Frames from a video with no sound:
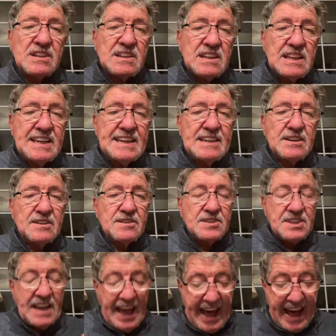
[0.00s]

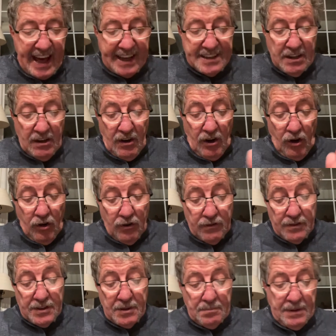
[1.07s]
leaders had
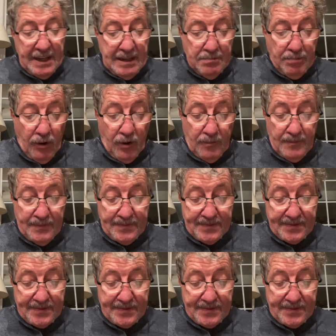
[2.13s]
over the people.